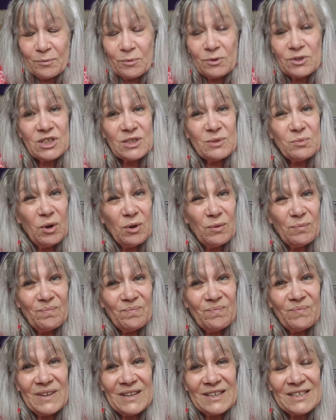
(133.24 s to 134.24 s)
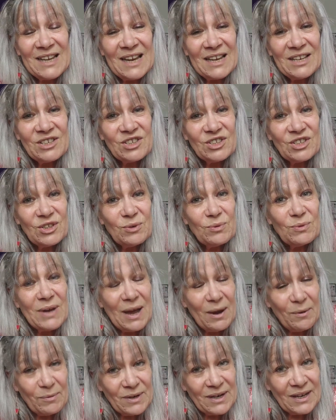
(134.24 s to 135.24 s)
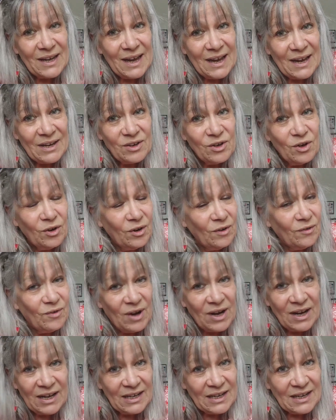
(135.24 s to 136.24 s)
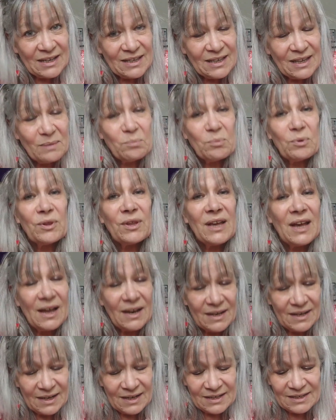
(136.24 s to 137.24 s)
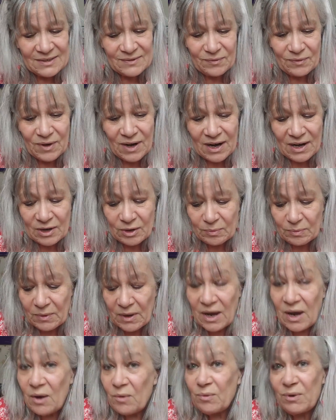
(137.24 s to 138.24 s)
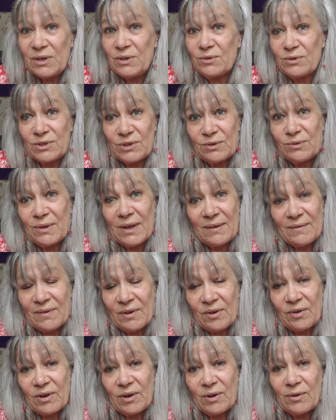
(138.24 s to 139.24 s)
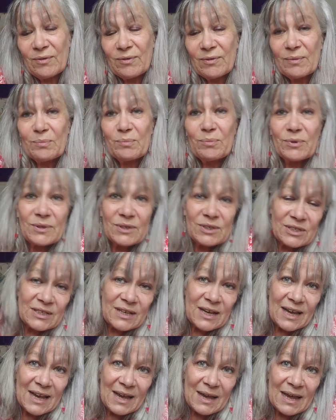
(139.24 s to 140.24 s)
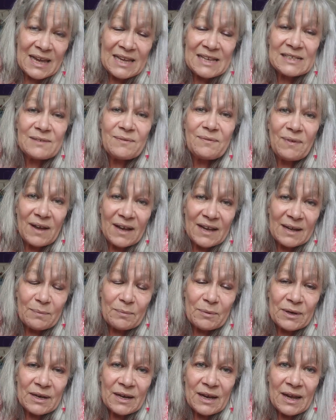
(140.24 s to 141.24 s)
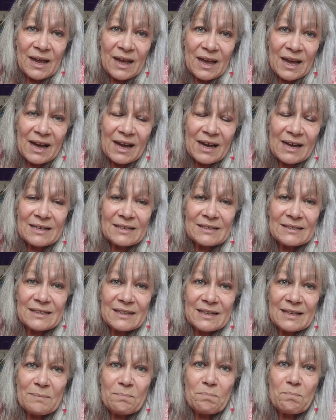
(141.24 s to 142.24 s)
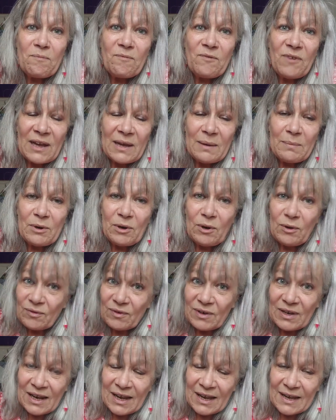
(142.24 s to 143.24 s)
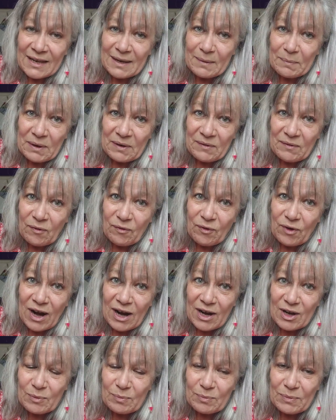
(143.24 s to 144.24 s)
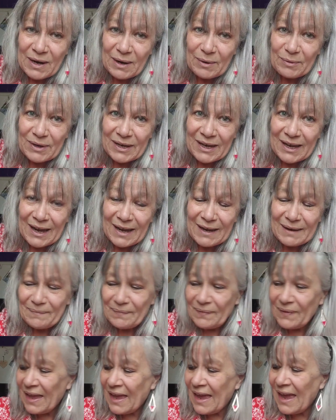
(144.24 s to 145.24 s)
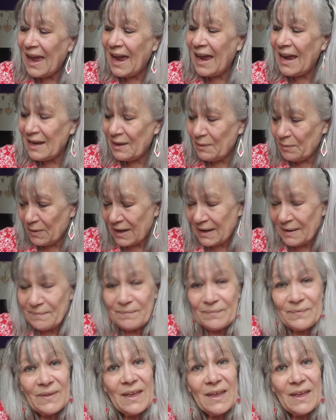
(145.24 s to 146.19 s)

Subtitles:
which is what they tend to do now and again. Not a regular thing, but they had a nice fry up. We don't do that very often, but he's a fireman, and firemen often like a bit of a fry up now and again. Anyway,